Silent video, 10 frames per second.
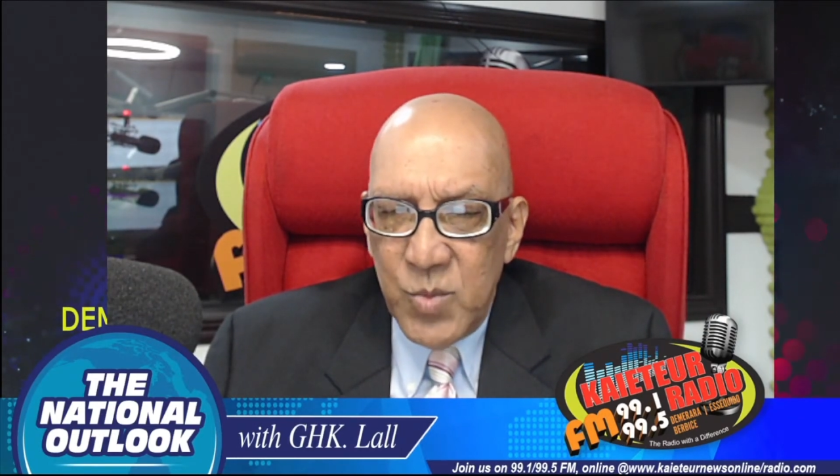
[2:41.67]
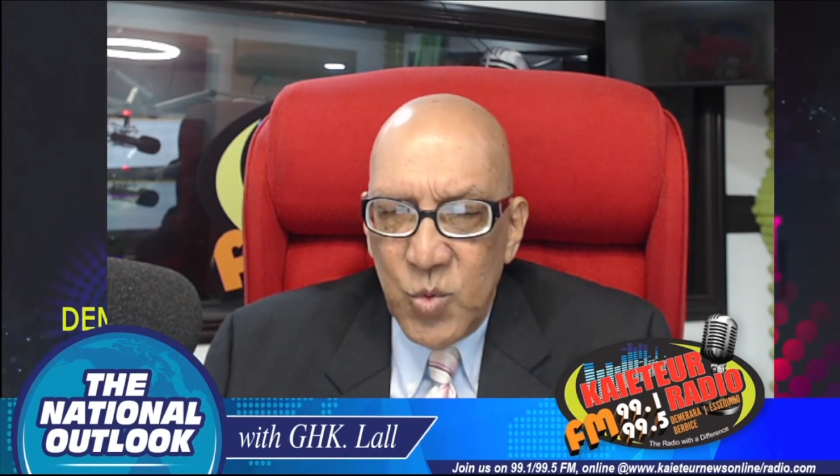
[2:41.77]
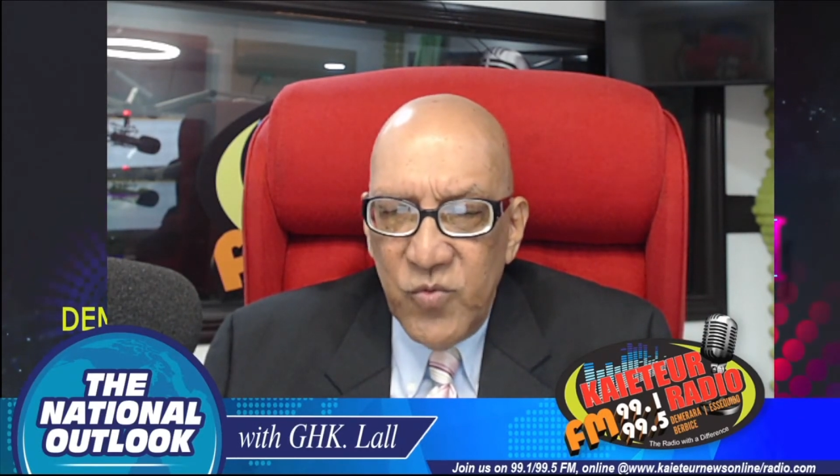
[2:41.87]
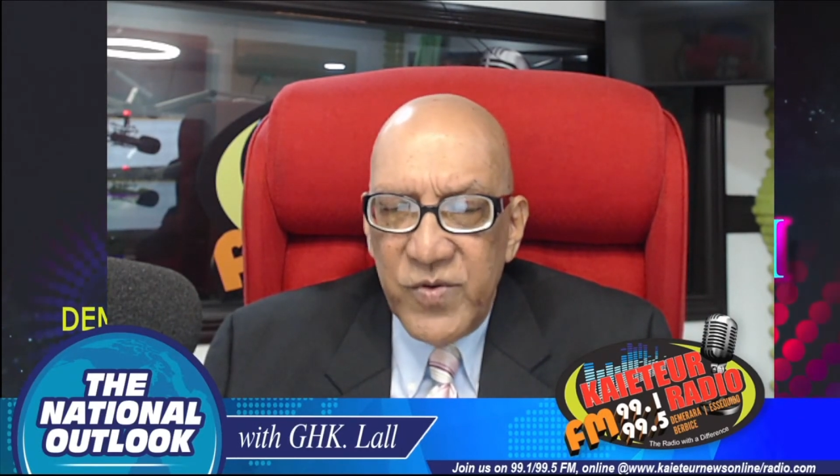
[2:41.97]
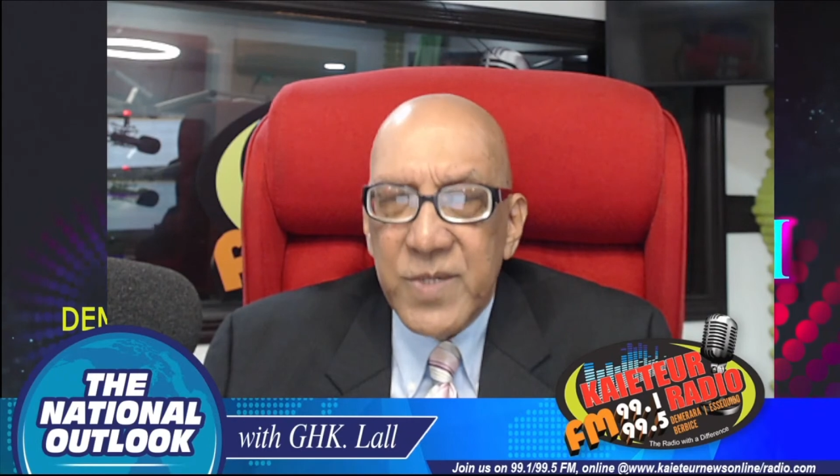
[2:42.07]

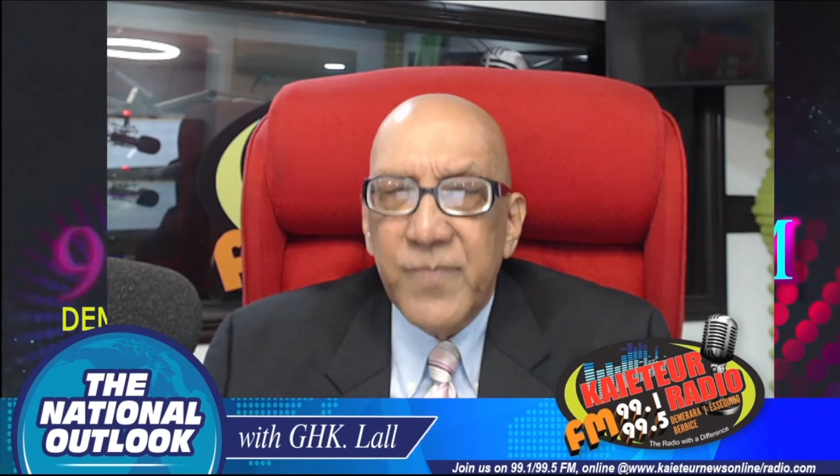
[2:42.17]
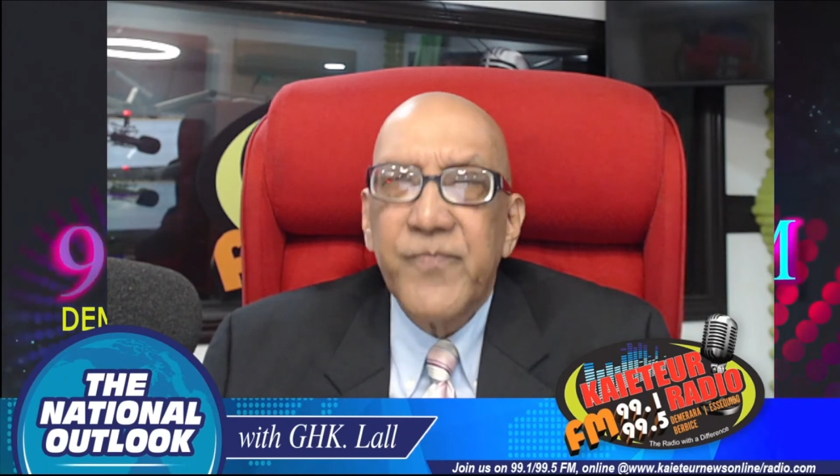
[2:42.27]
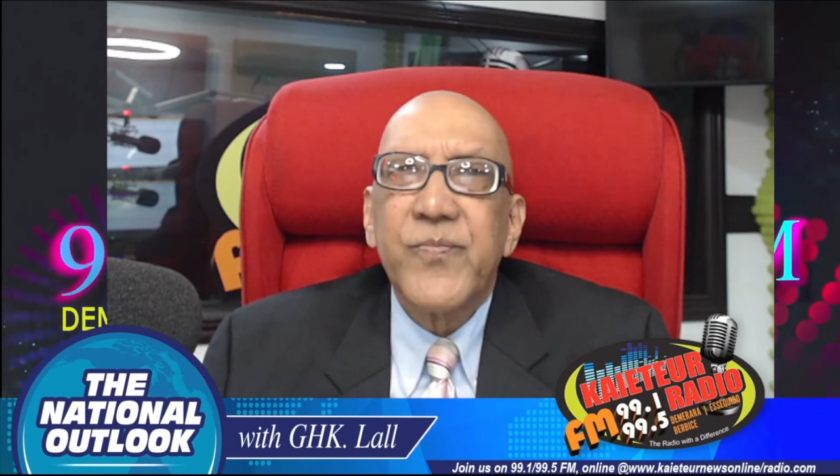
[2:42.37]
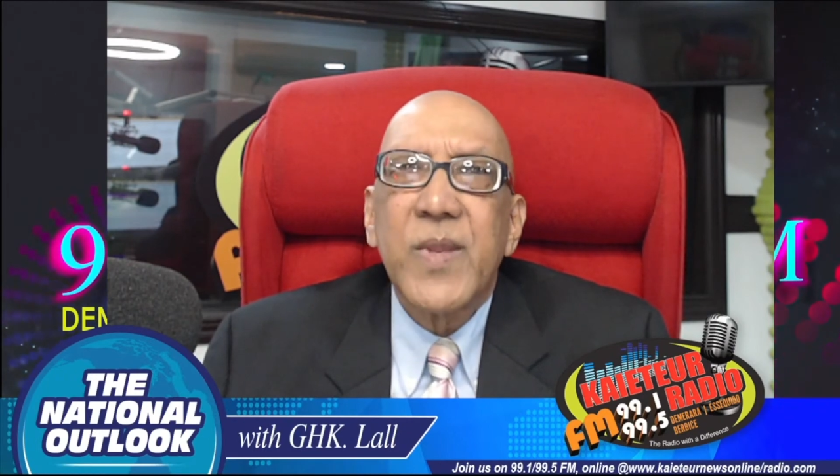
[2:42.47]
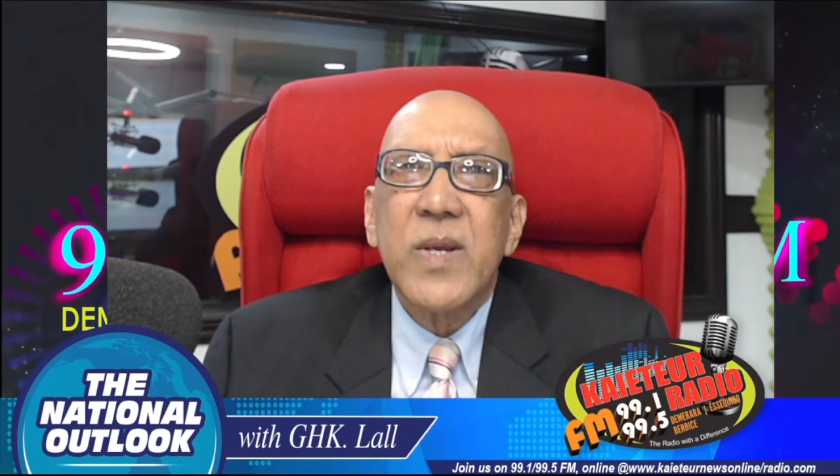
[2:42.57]
moved
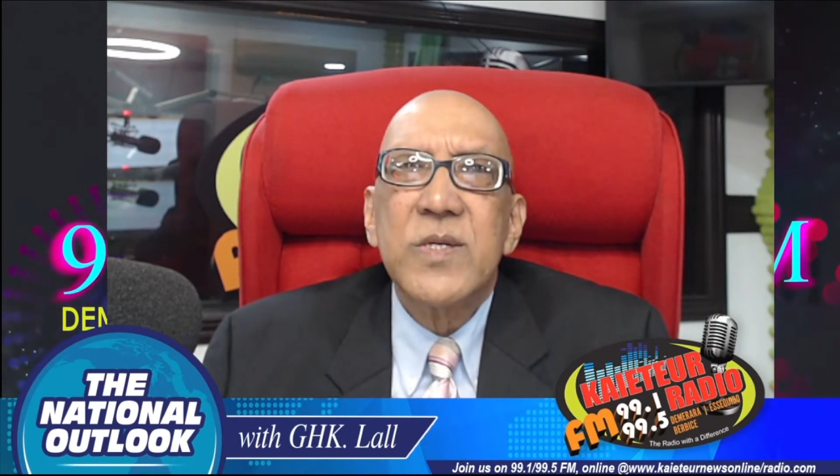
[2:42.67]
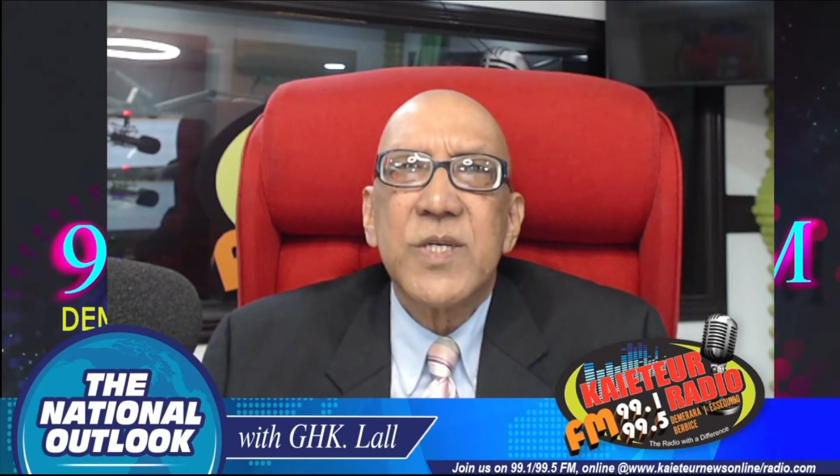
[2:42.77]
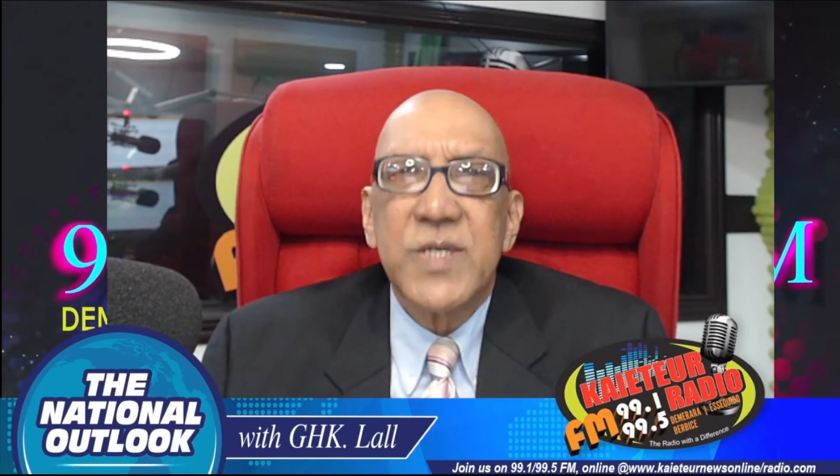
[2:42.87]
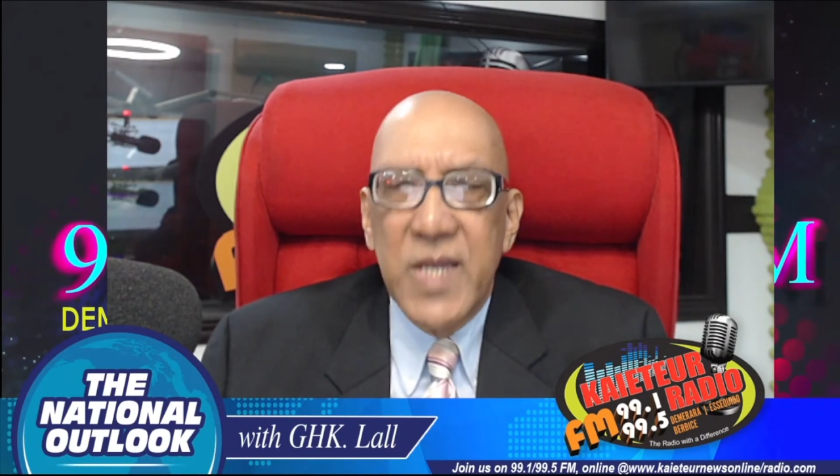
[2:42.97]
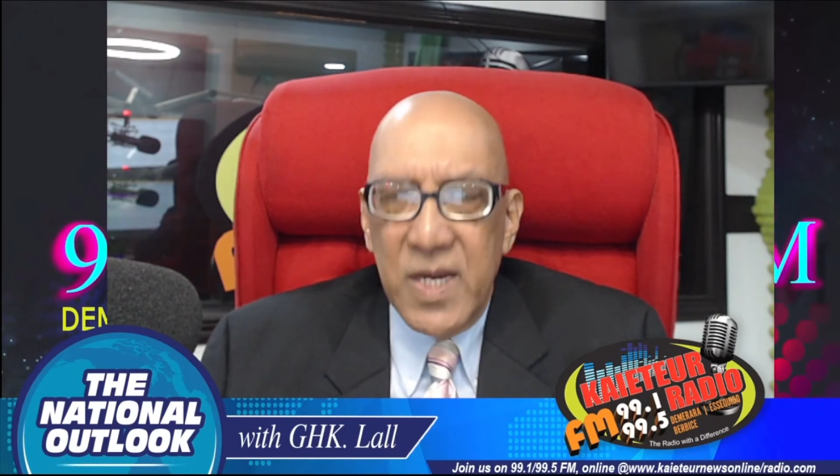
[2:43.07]

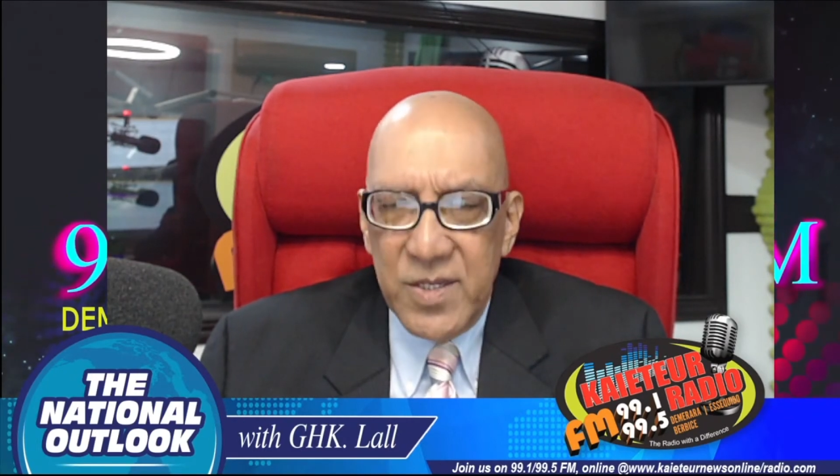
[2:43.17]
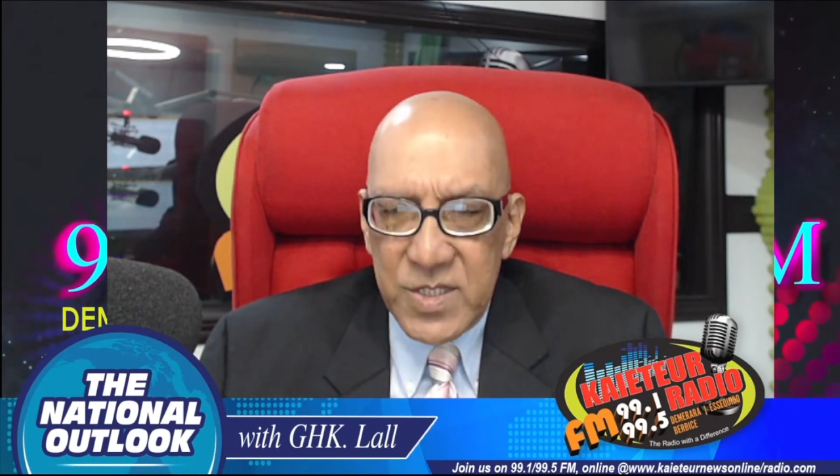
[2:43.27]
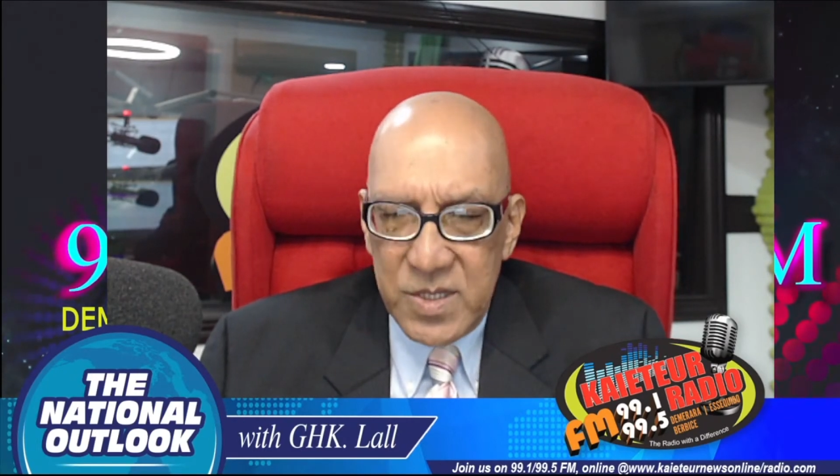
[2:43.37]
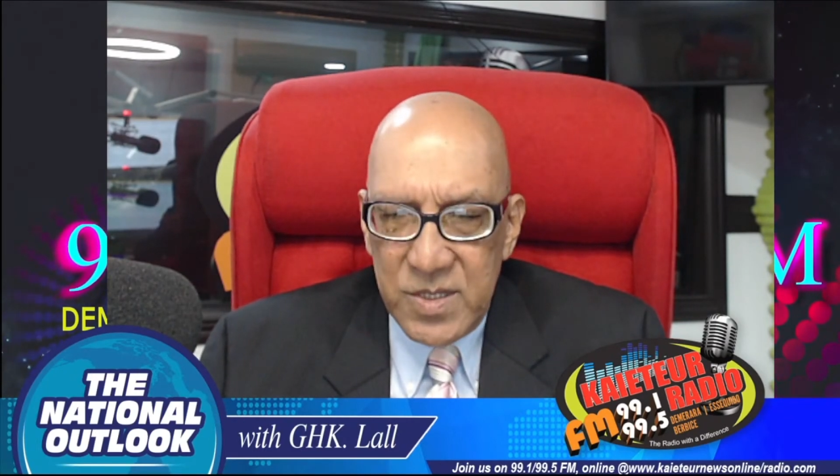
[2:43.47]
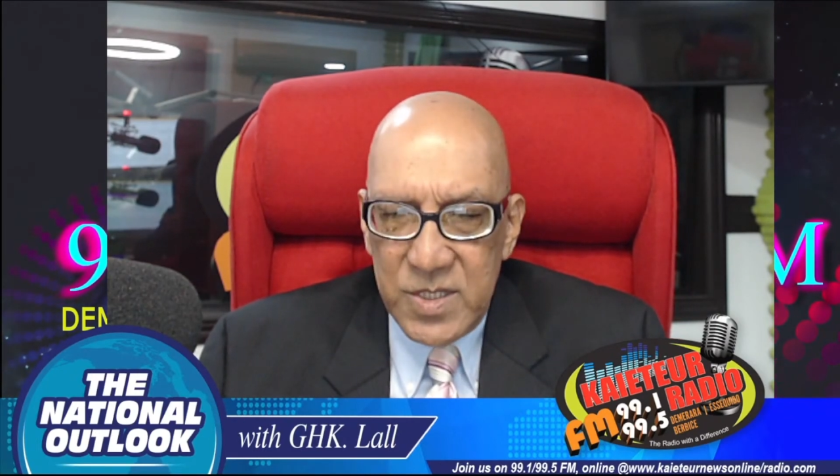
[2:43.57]
to take
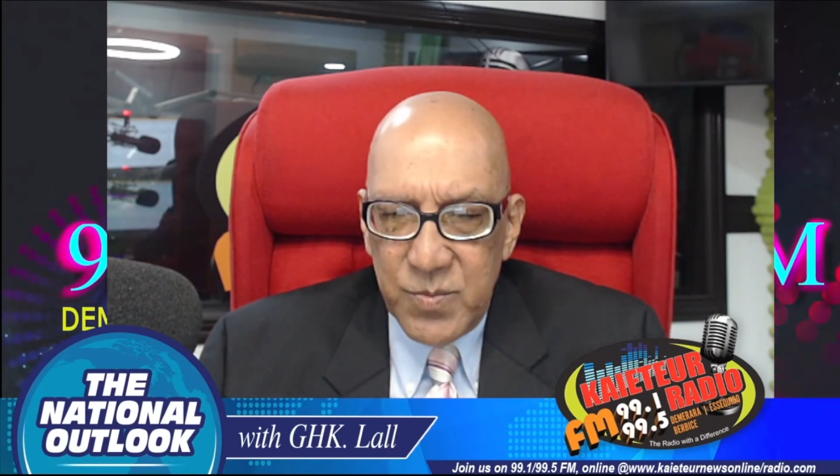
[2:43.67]
this